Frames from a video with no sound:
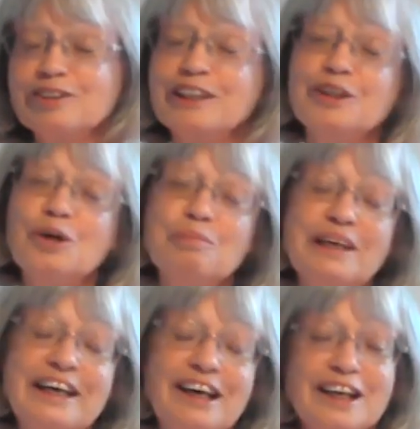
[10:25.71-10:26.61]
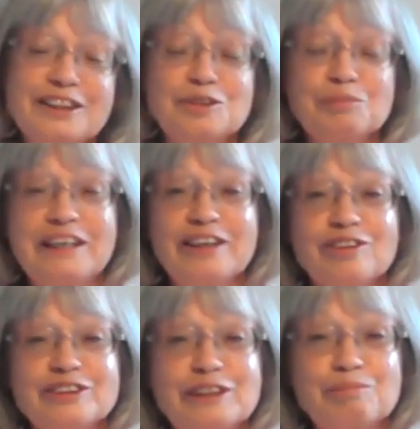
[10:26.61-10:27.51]
or they're not being kind to me,
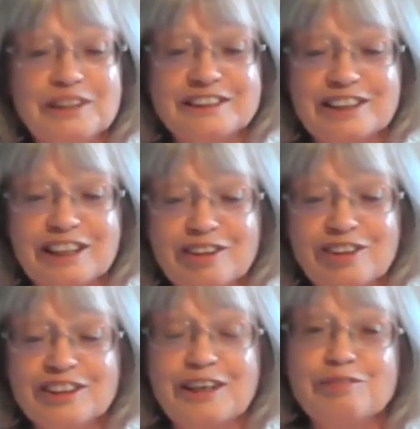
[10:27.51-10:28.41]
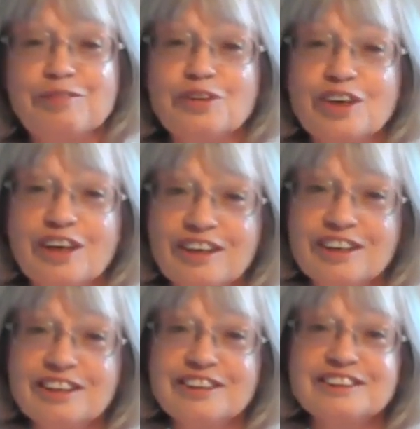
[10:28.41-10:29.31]
or something's going on, I feel
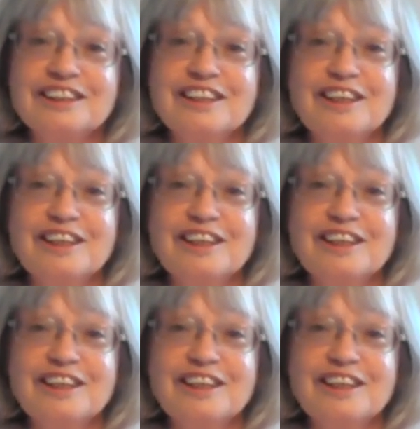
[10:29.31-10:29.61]
hurt,